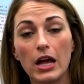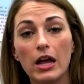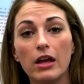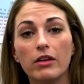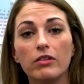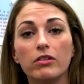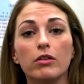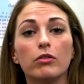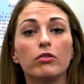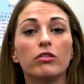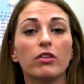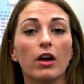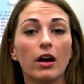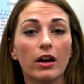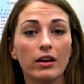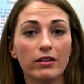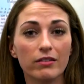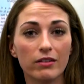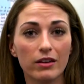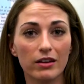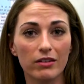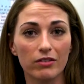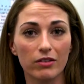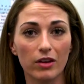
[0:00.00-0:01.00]
so
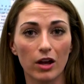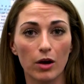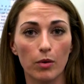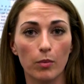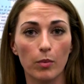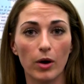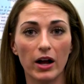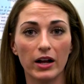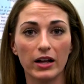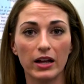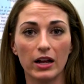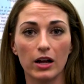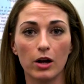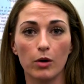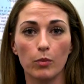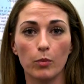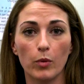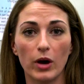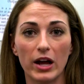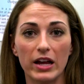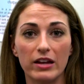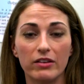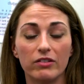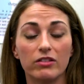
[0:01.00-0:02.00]
scientists are working on
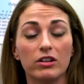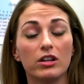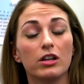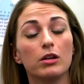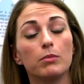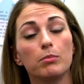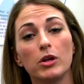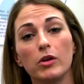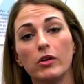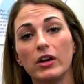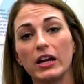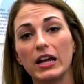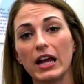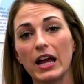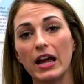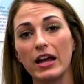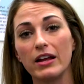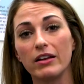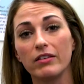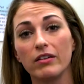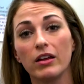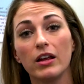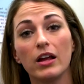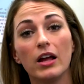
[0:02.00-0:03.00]
ways to
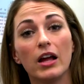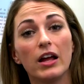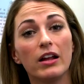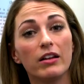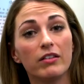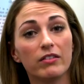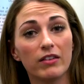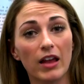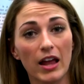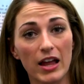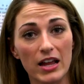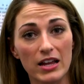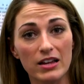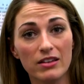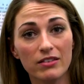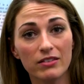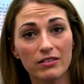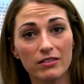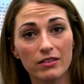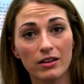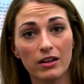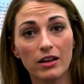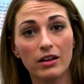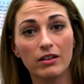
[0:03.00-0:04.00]
communicate
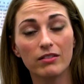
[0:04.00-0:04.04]
taste,